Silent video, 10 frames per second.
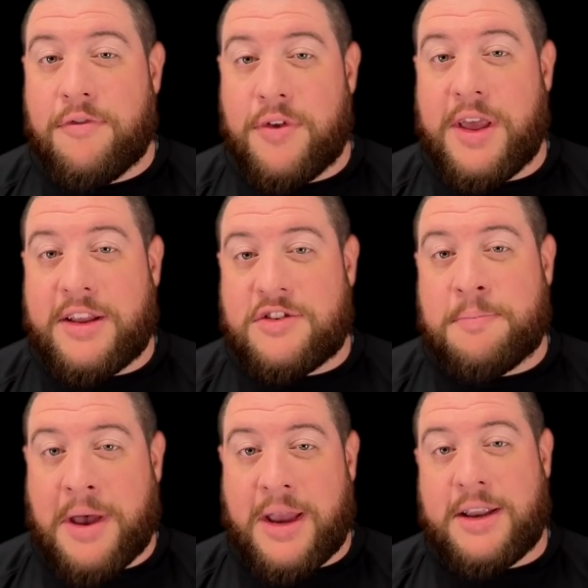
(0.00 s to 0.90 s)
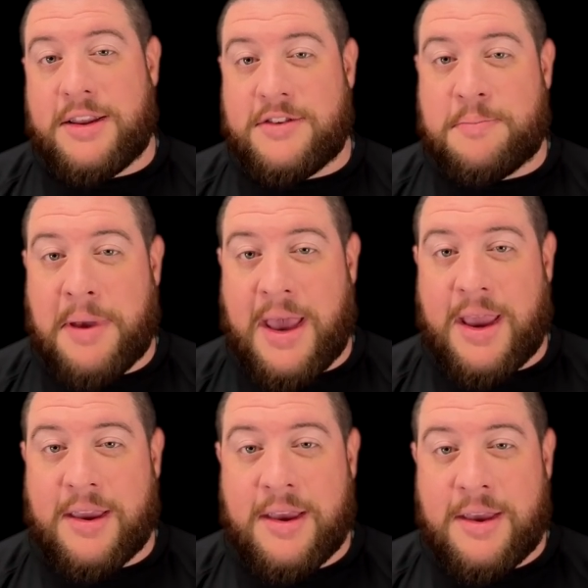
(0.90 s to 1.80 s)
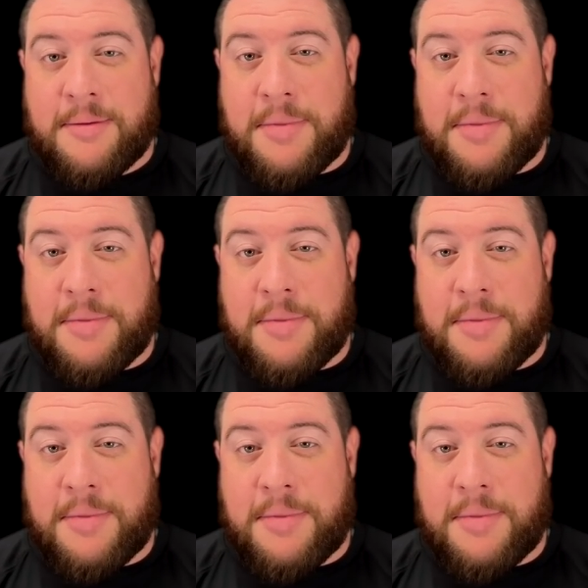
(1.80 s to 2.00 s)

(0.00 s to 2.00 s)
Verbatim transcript: for that spot in his bag